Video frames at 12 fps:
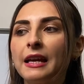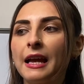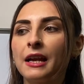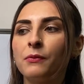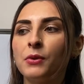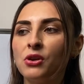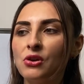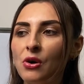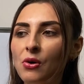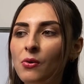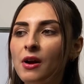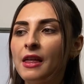and we
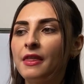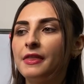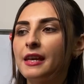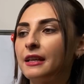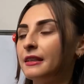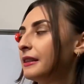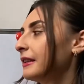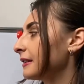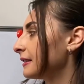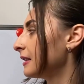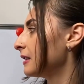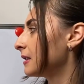know that
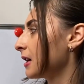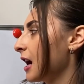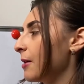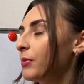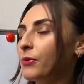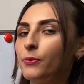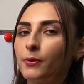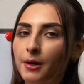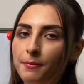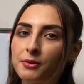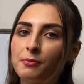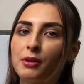this type of
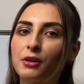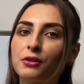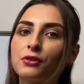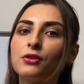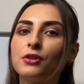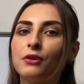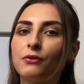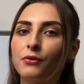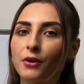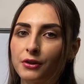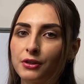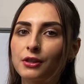verbs belong to the
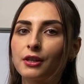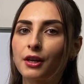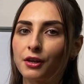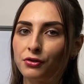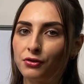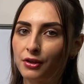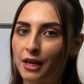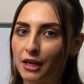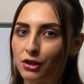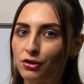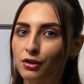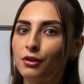first
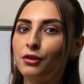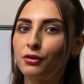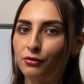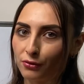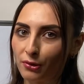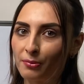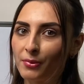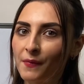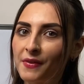conjugation group.